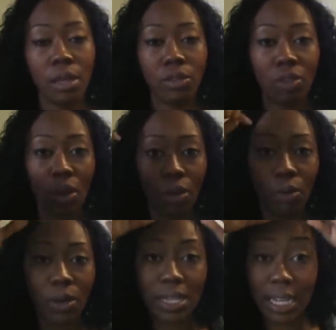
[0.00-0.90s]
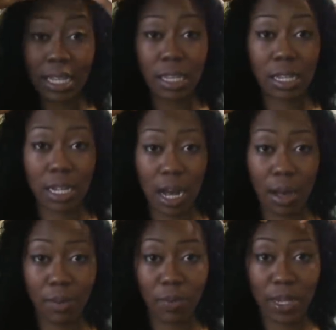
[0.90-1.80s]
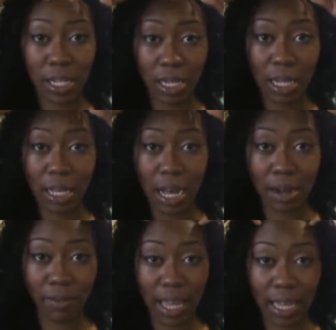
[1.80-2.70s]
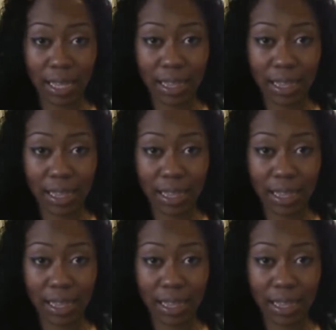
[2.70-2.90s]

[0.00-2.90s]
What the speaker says: So once I get to the top, especially kind of like